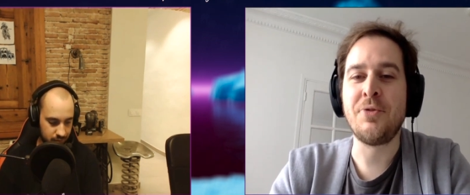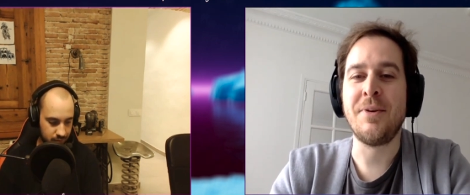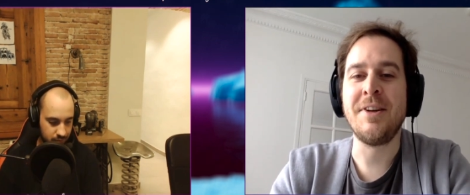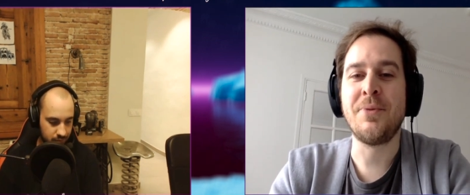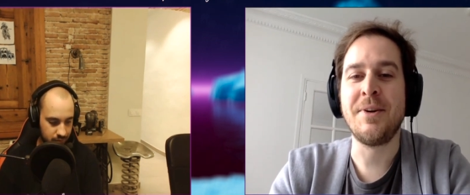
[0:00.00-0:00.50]

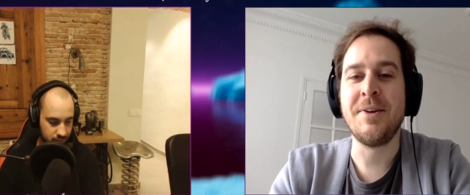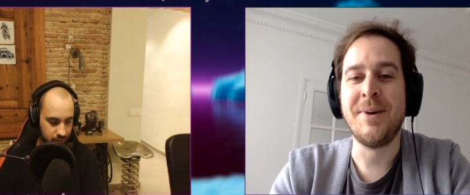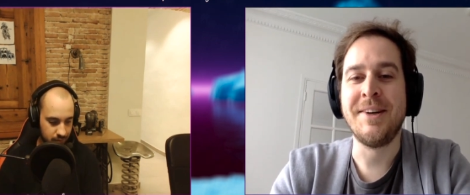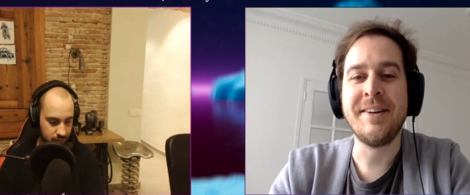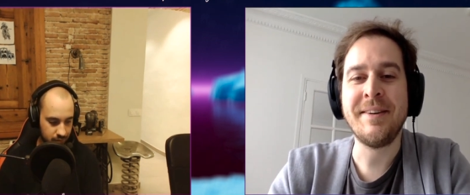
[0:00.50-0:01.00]

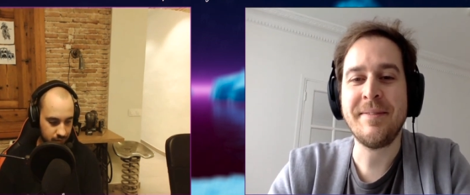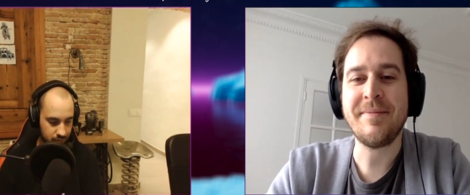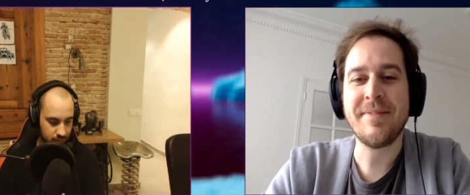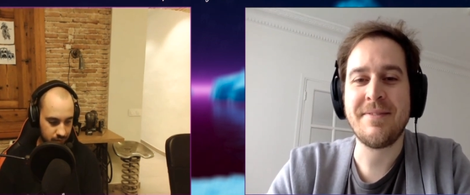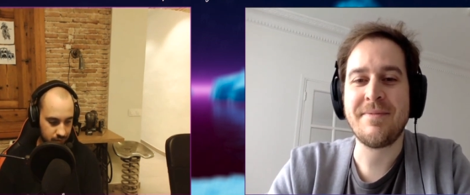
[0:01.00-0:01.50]
Speaker 1: 2021?
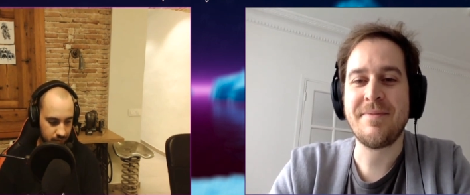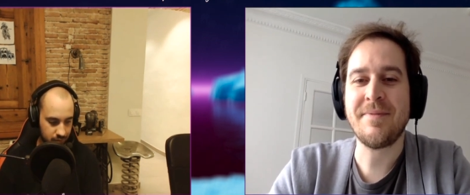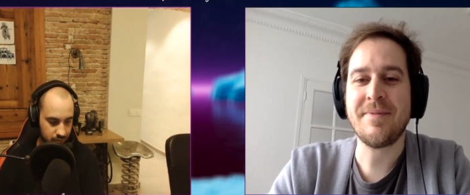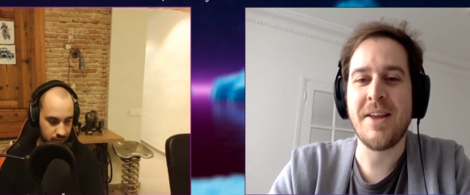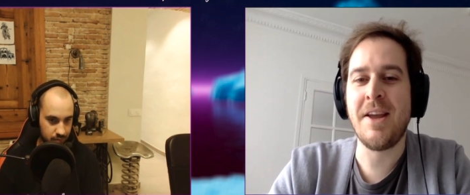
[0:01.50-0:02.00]

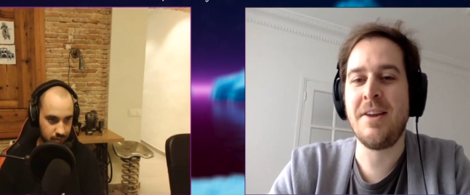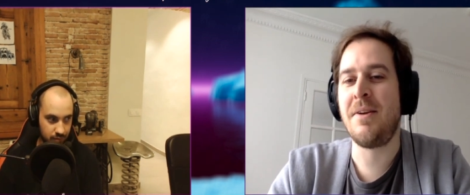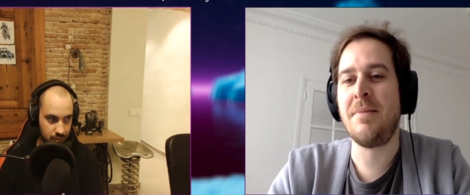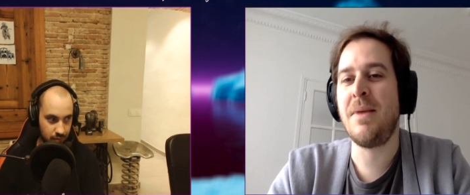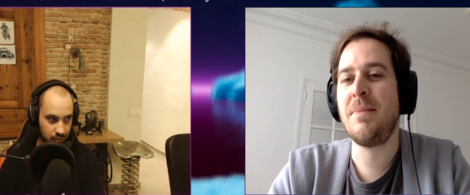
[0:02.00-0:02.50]
And
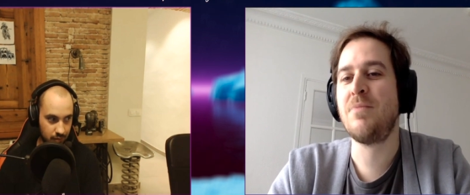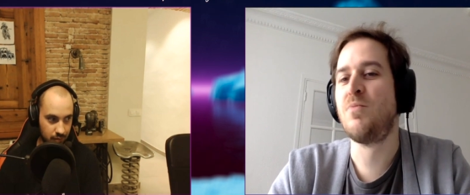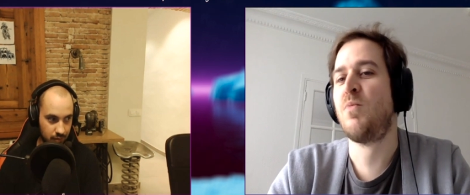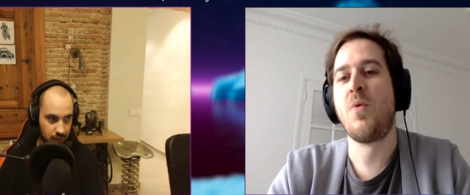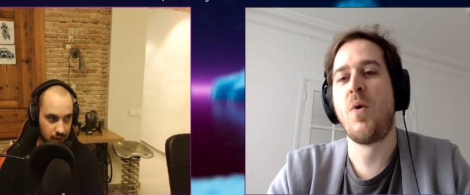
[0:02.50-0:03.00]
and
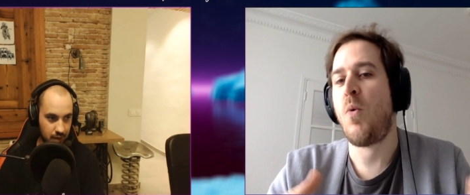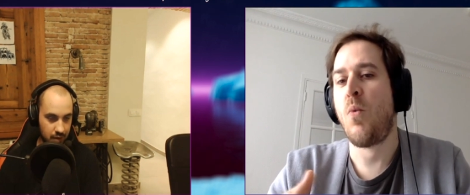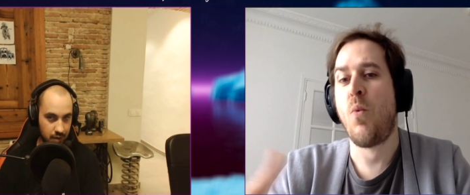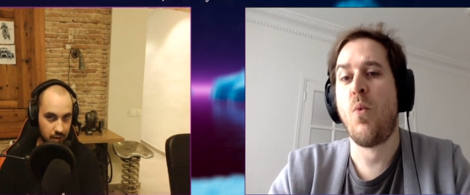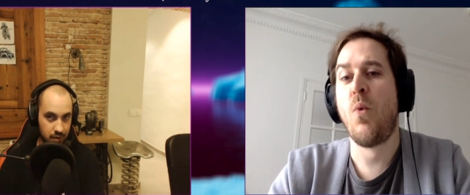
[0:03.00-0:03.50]
maybe
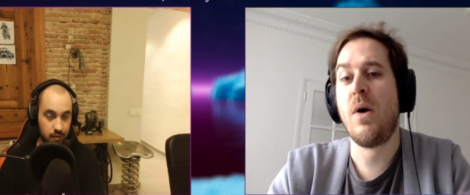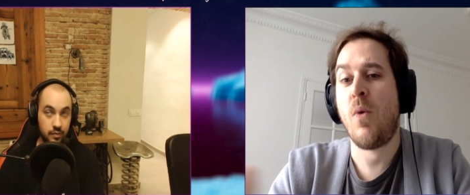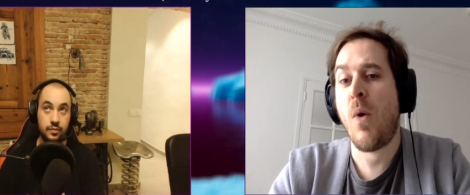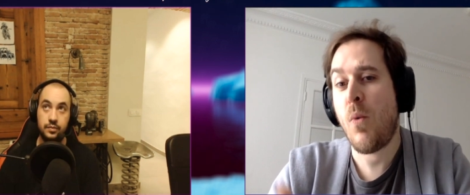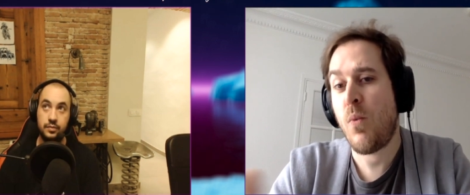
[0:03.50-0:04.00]

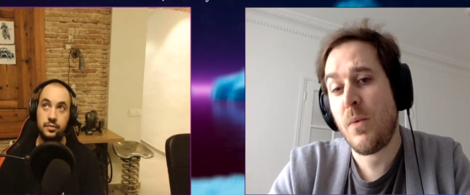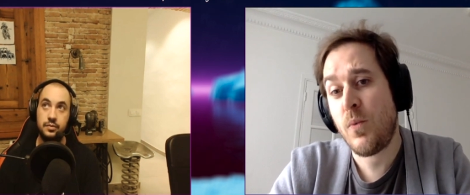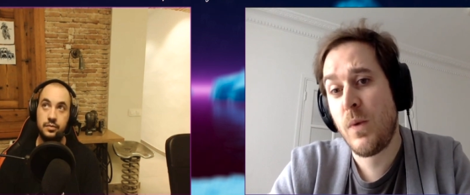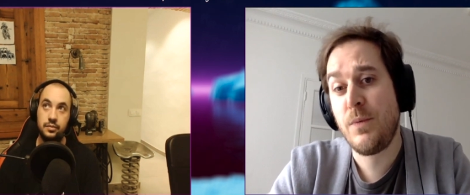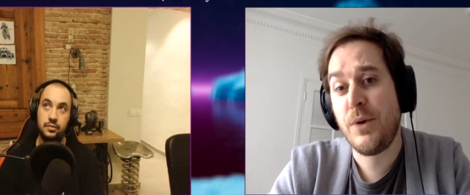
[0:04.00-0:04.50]
what
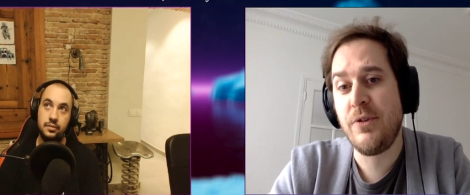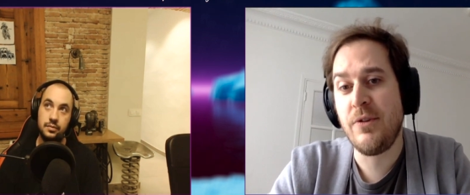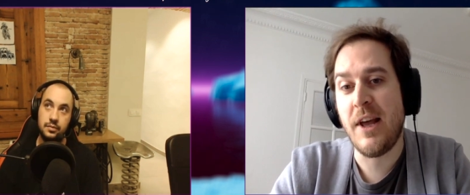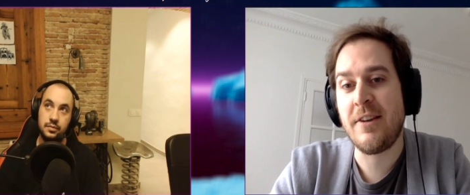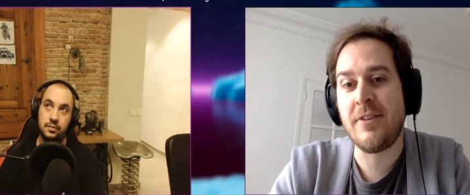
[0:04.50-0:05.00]
what what would
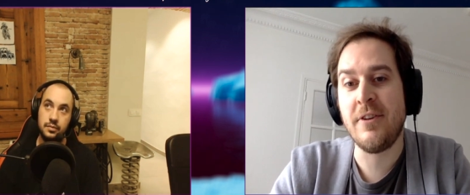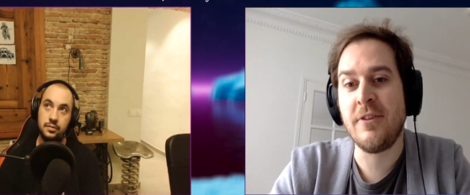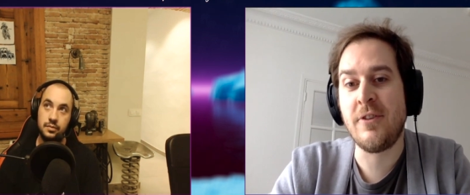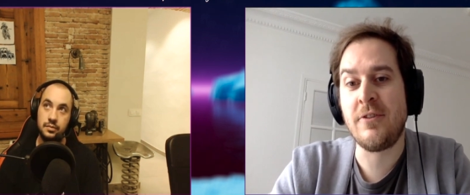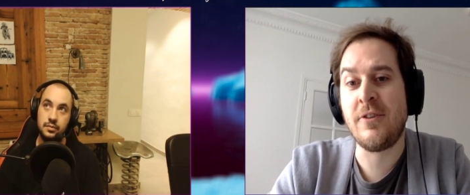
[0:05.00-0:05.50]
you like
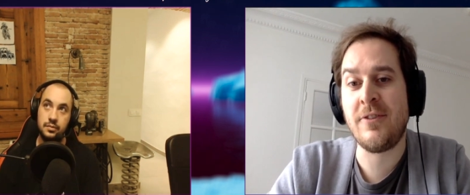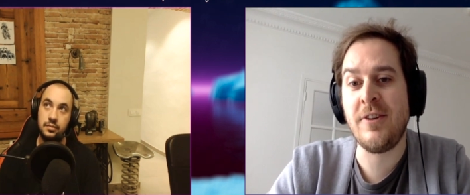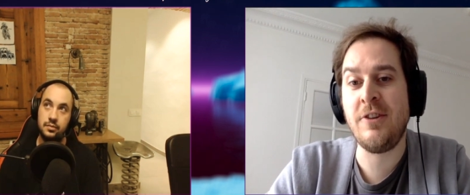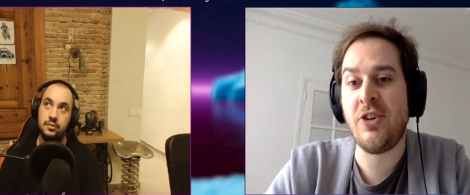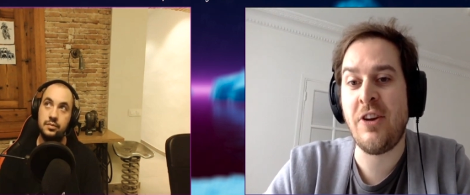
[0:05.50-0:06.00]
to, to, to
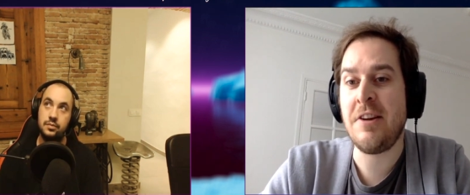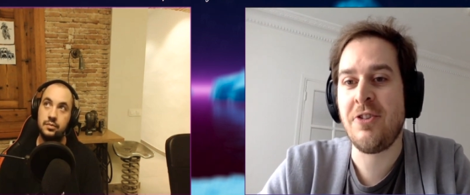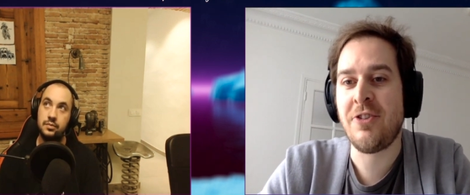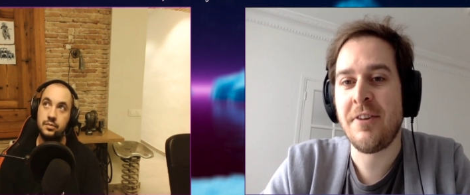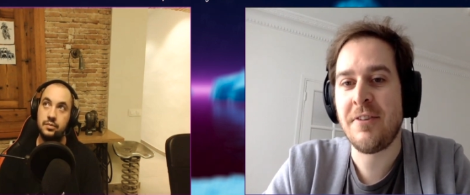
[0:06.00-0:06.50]
see
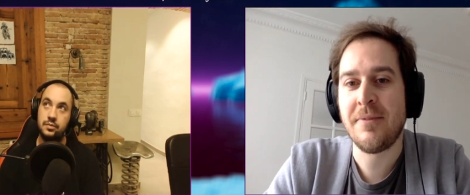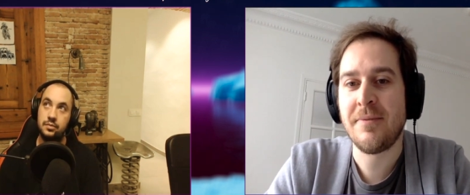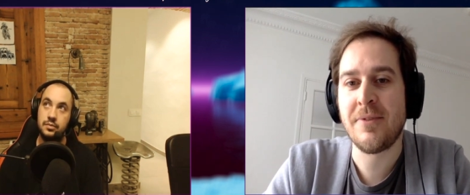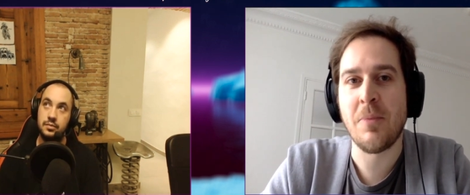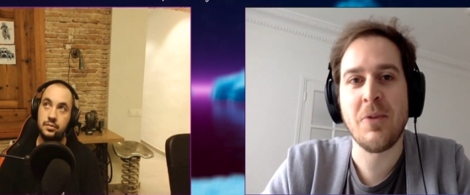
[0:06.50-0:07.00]
Speaker 2: change?
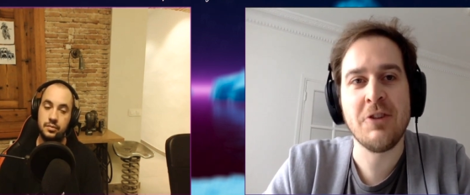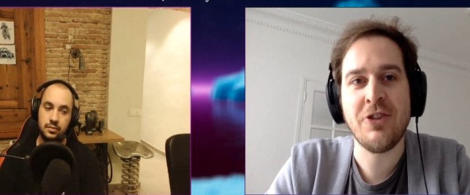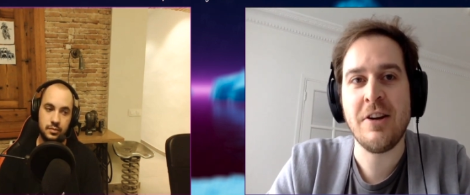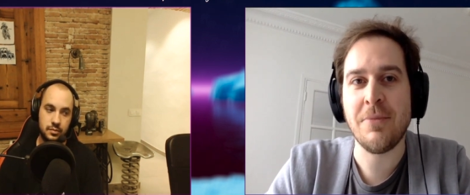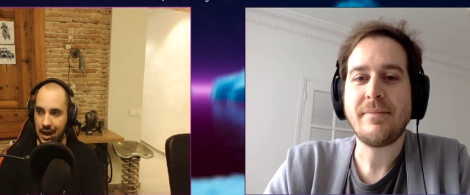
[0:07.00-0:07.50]
Something
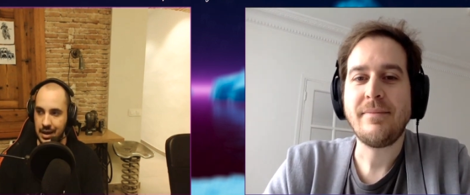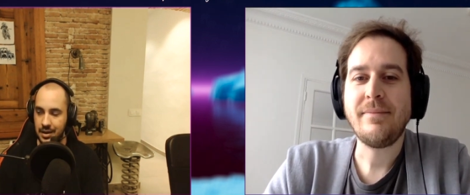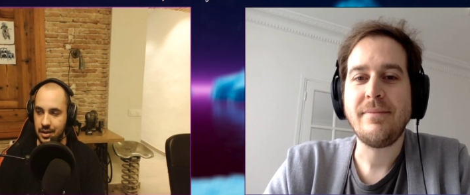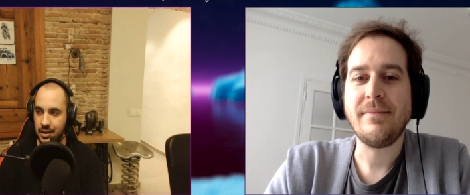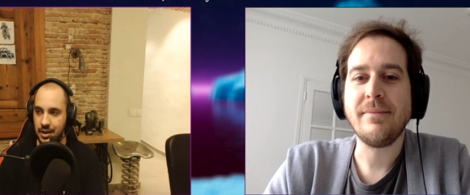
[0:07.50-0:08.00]
change. I
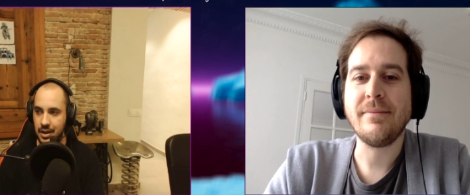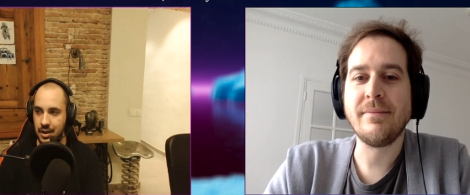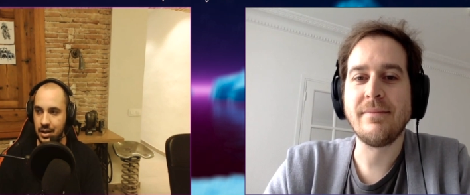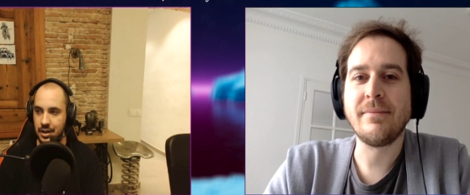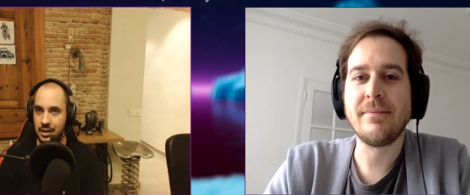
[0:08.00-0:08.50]

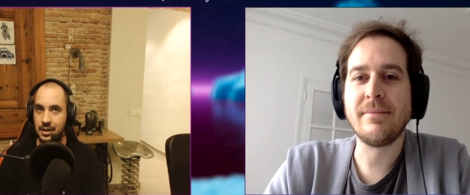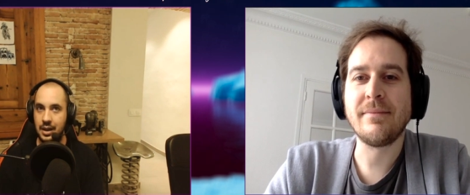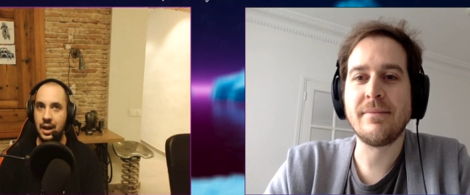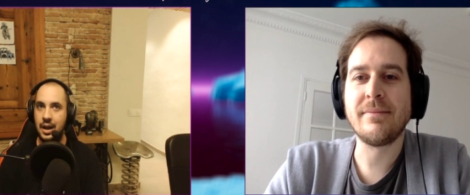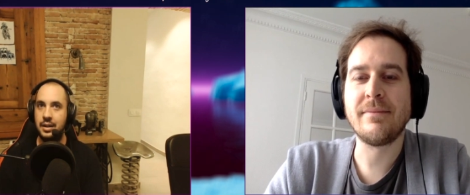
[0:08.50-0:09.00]
think
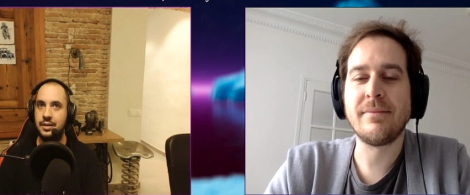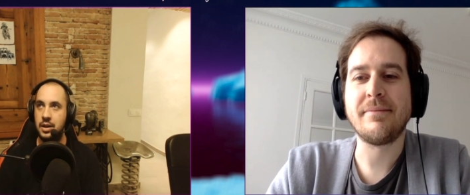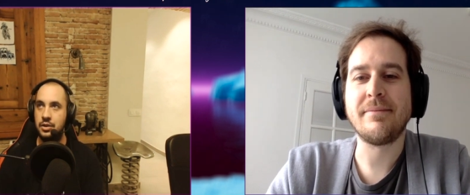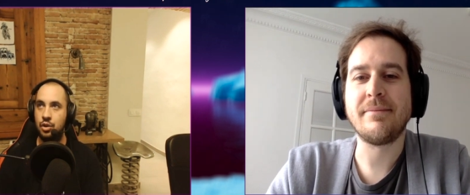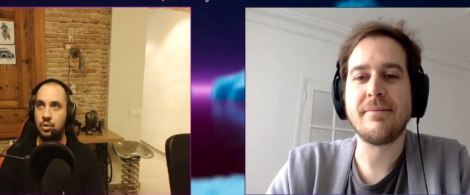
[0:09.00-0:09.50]
that
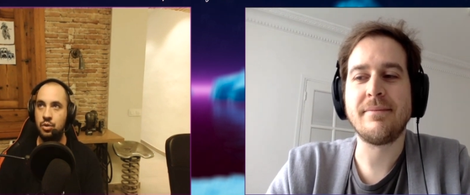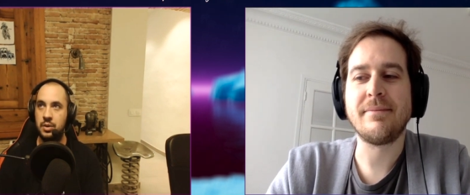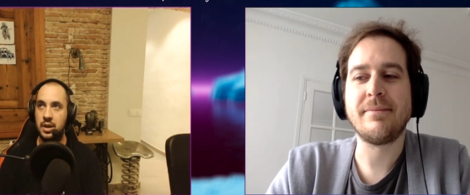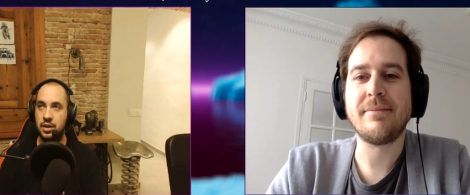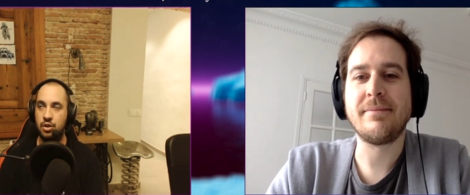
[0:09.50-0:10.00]
it's going to
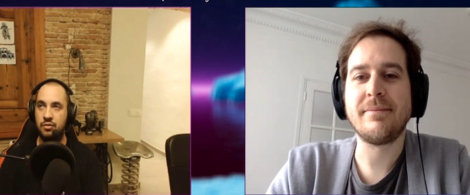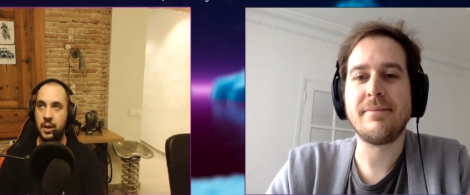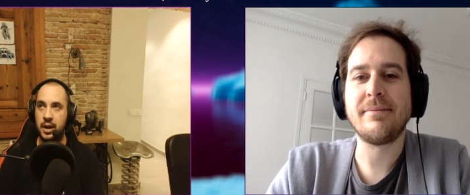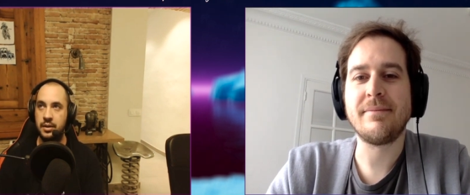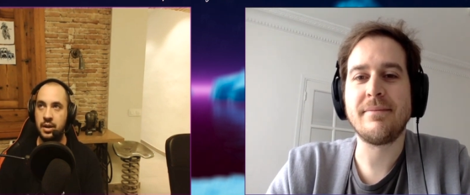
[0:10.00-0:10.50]
be a change of
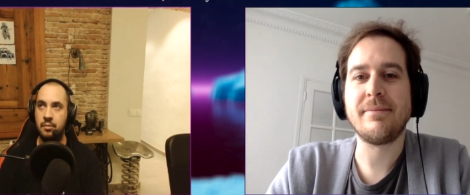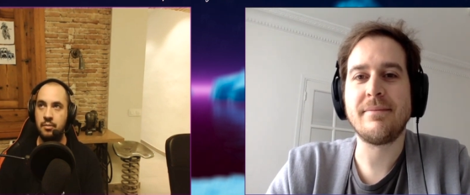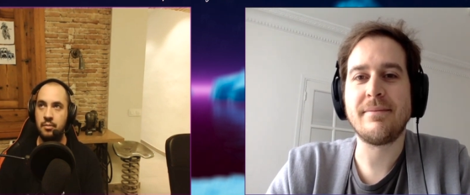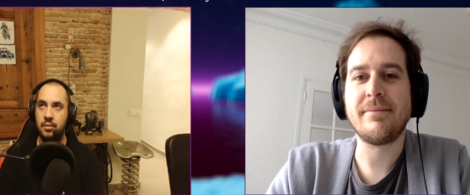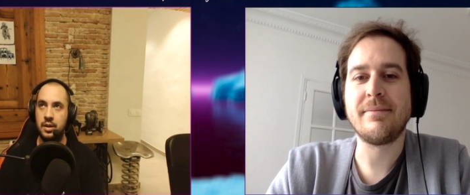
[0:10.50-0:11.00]

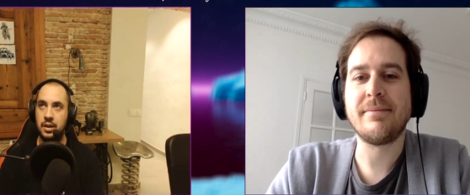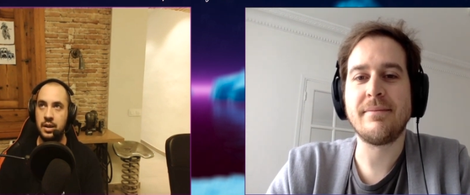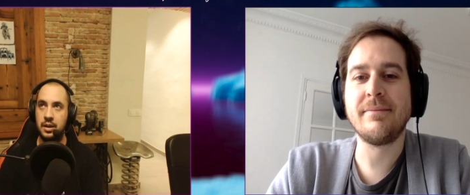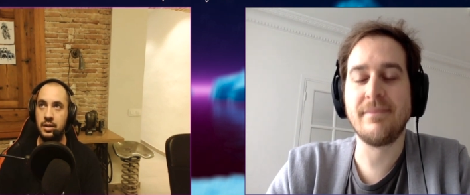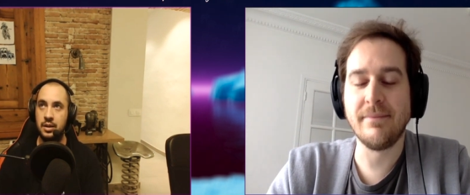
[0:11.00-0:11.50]
paradigm in mm